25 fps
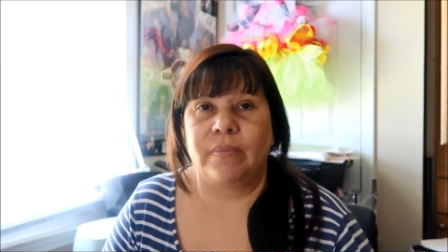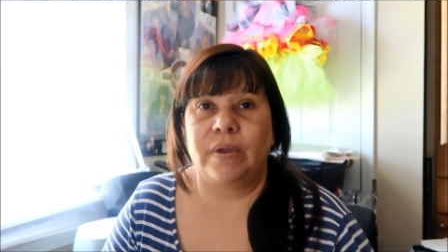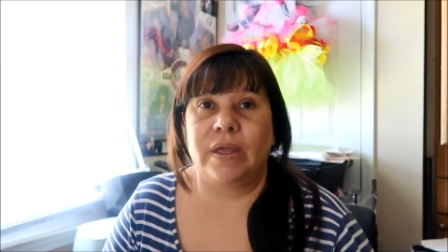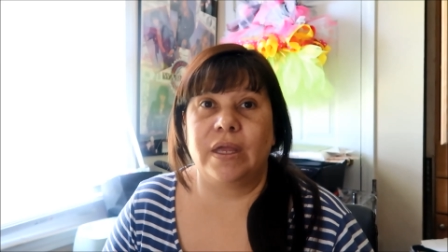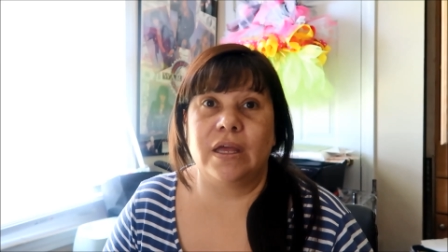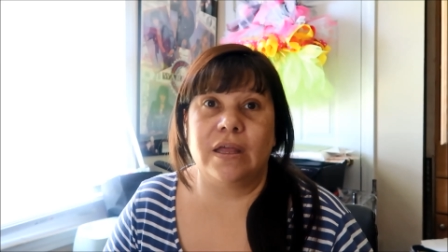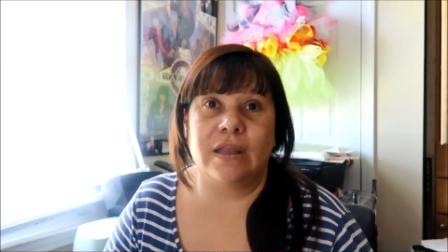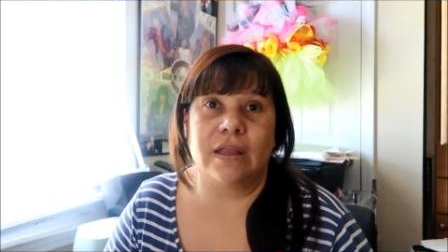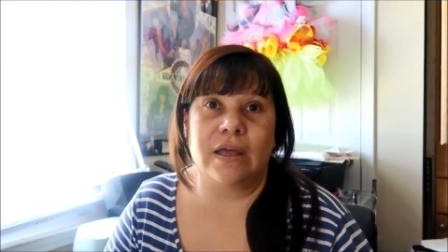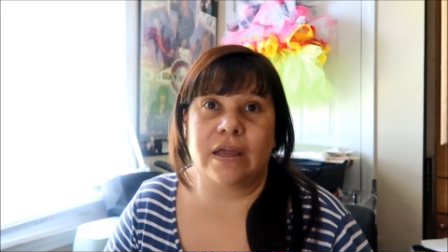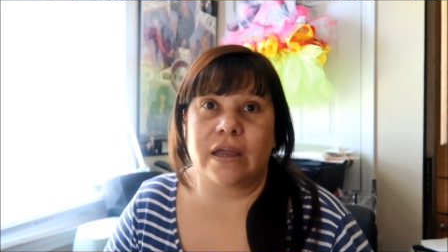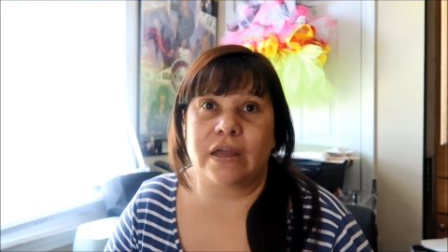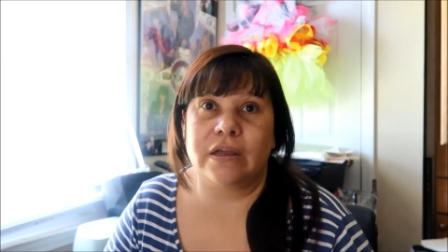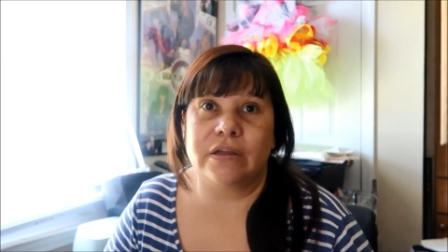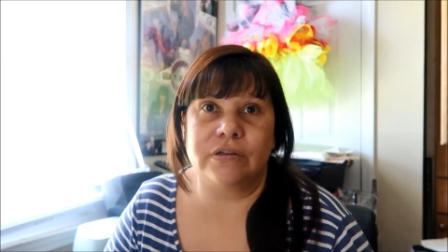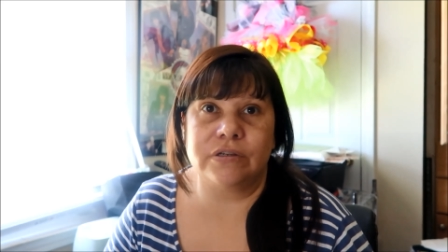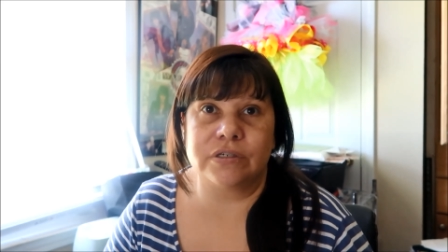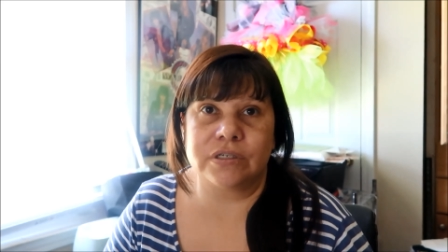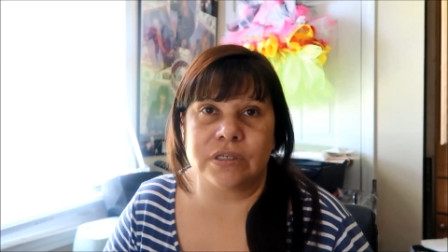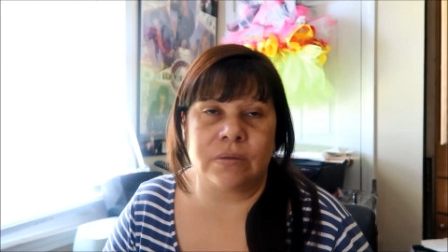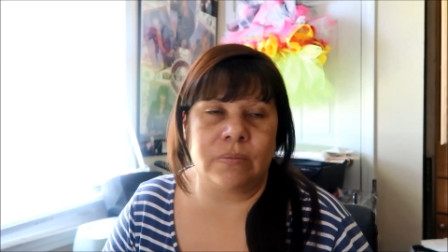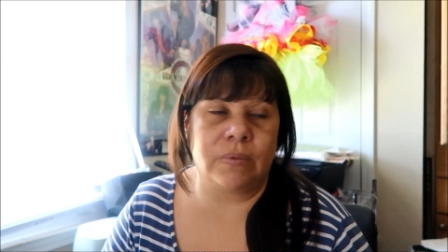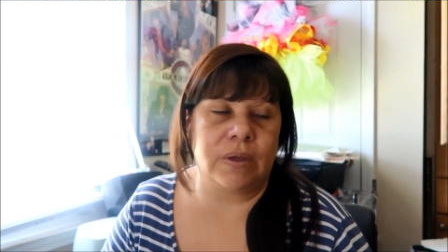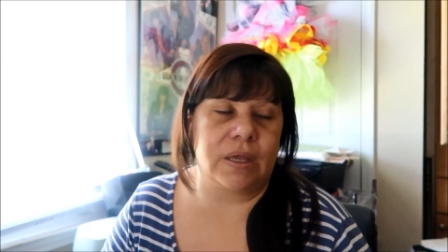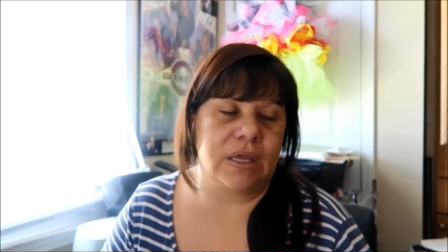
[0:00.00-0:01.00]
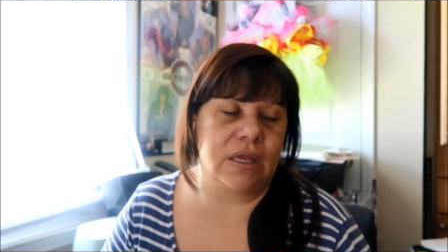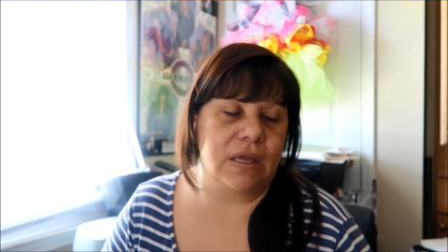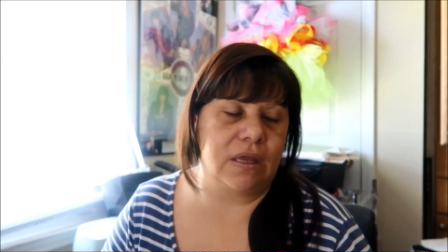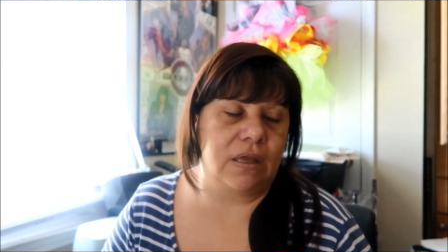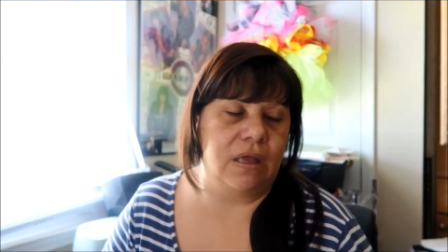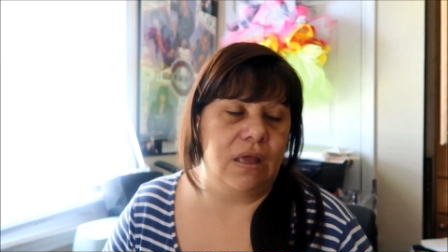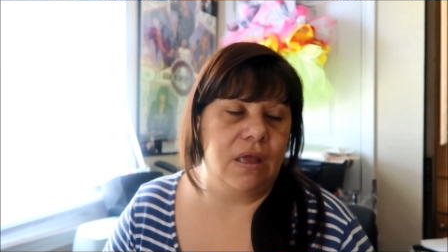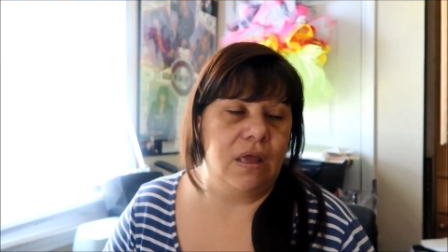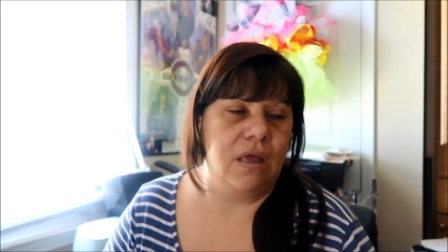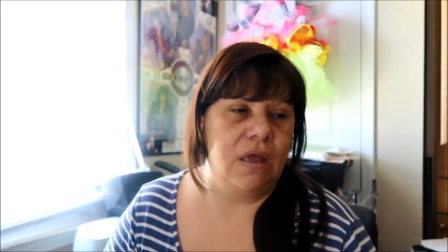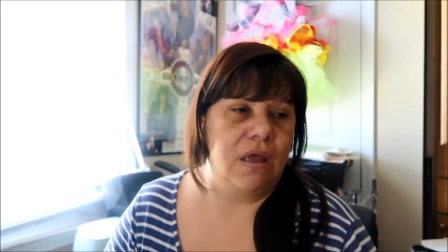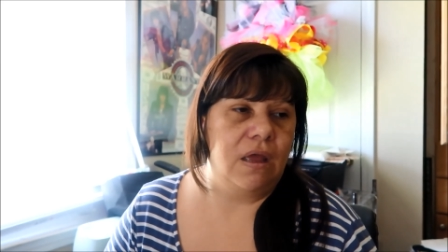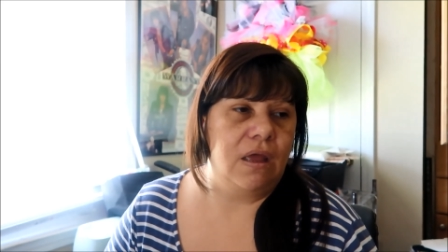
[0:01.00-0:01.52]
Make it like I usually make it,
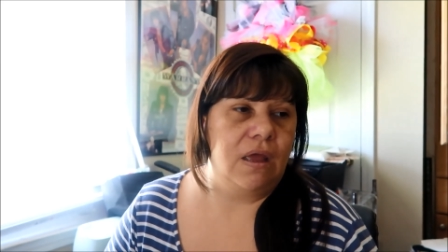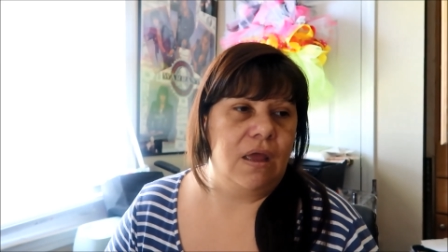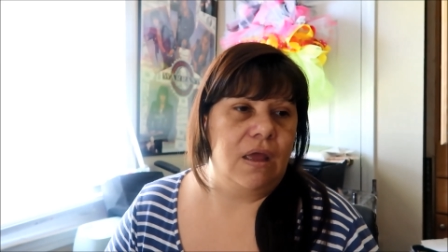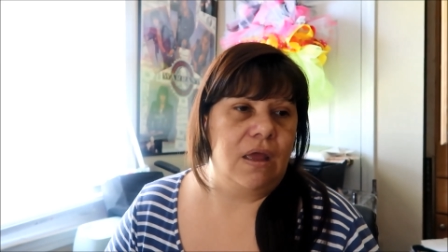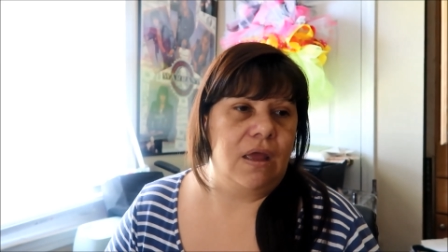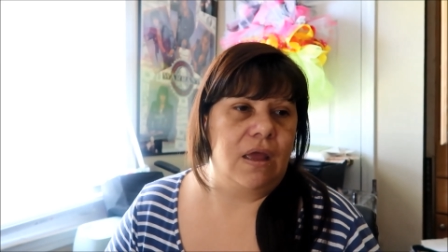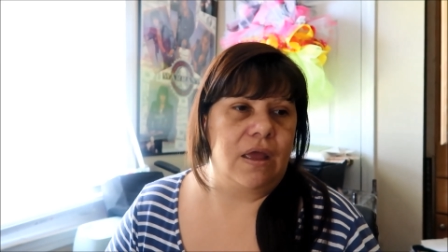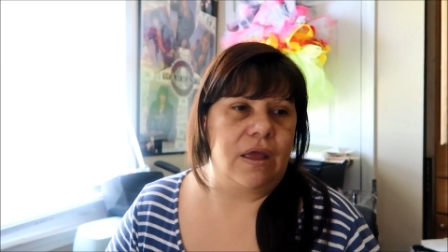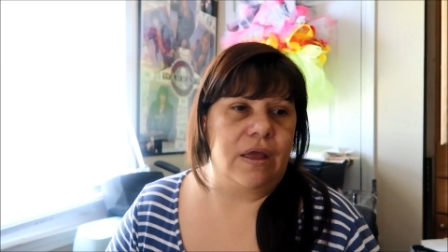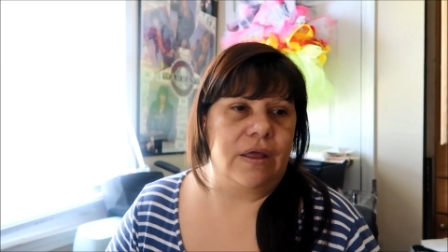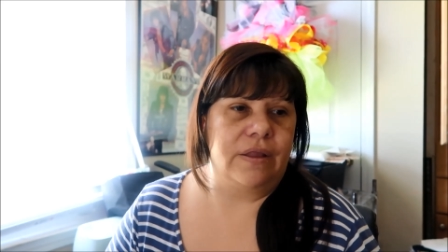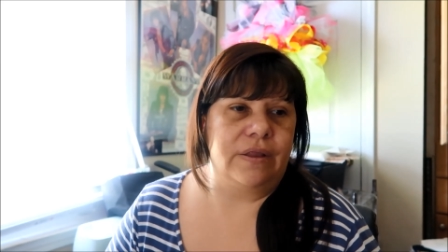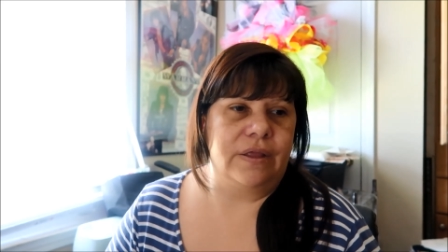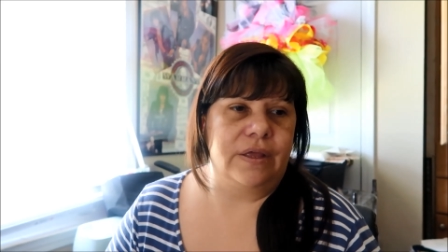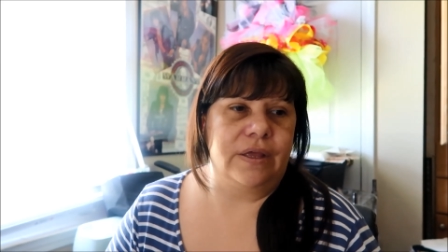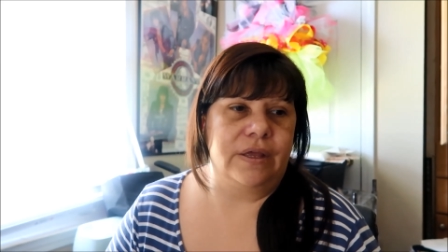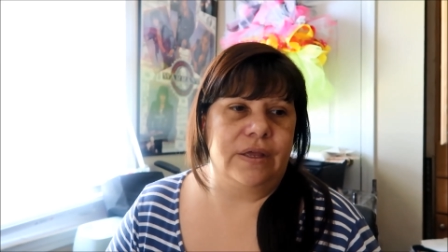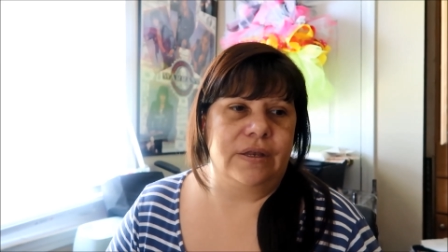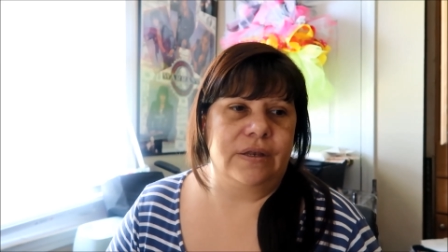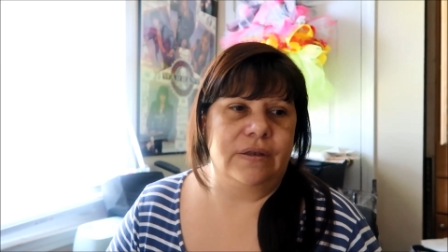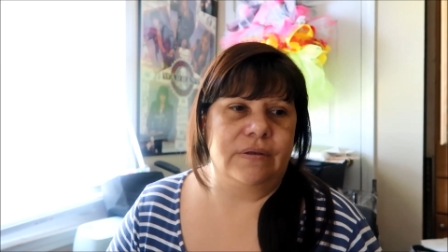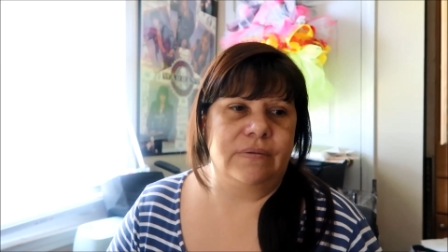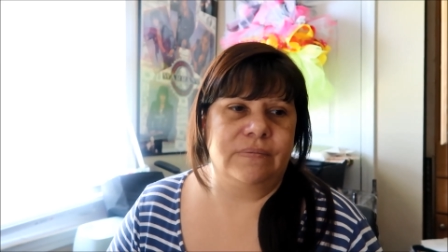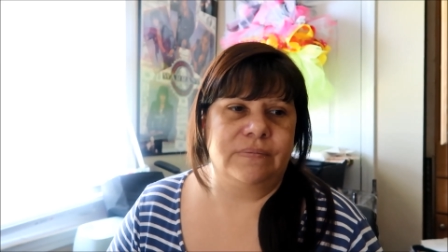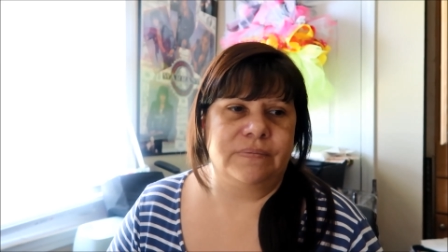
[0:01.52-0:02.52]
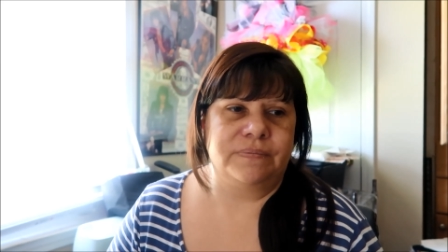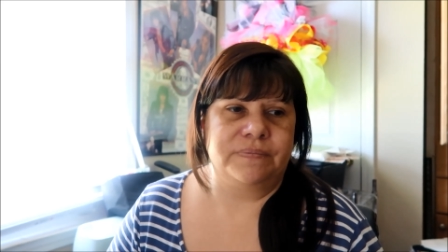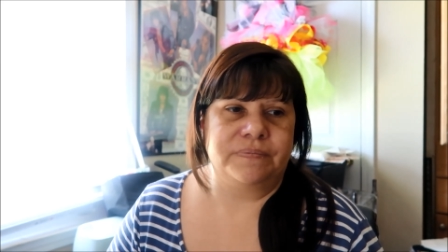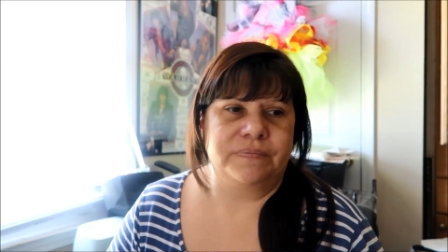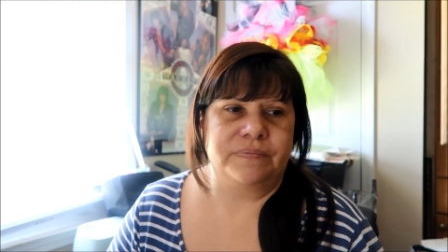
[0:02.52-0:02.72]
and then